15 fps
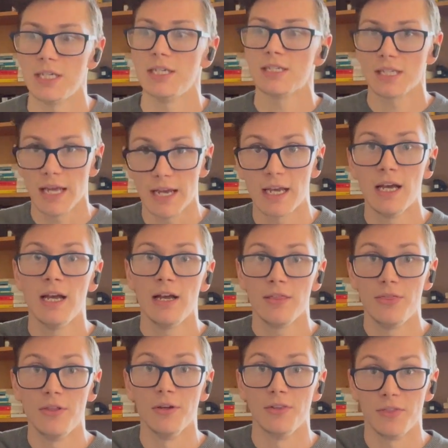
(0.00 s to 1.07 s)
He is like
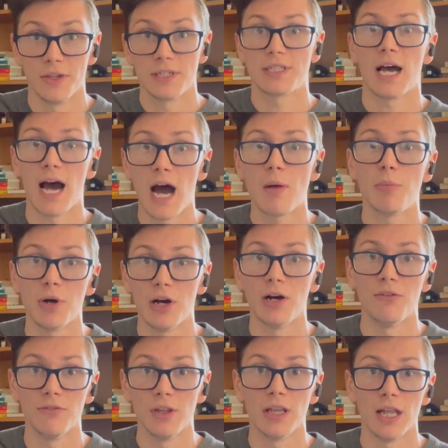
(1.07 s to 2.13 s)
the, the top
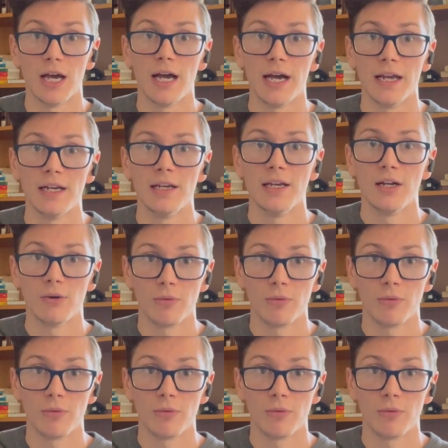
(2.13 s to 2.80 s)
of the line